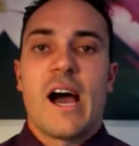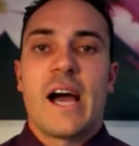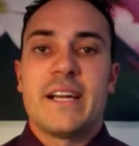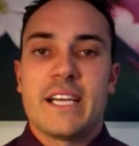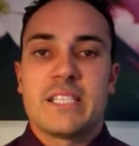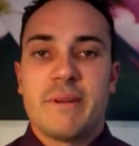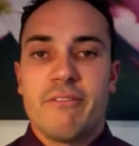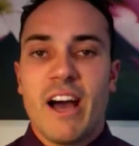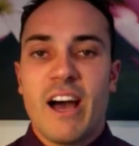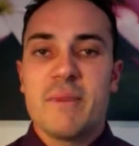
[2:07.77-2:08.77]
I spent
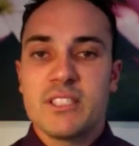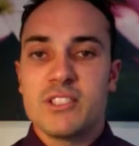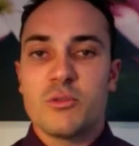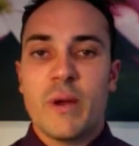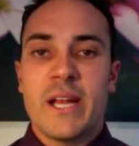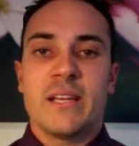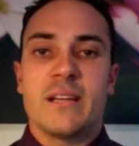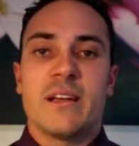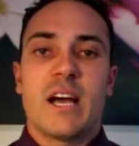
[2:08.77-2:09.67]
5 months in Sweden,